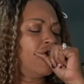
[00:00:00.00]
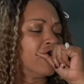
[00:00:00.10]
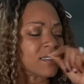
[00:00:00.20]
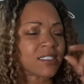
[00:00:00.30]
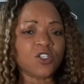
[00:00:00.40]

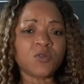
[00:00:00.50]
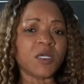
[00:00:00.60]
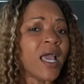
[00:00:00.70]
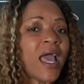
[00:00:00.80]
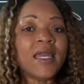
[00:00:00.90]
Excuse me.
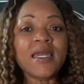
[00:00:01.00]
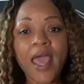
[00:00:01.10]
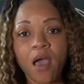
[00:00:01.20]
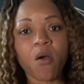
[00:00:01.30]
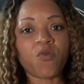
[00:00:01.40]

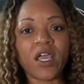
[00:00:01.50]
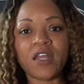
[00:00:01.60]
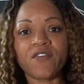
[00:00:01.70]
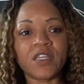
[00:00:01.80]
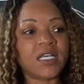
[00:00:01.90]
Now I'm ready
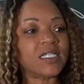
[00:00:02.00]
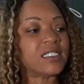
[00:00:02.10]
for this.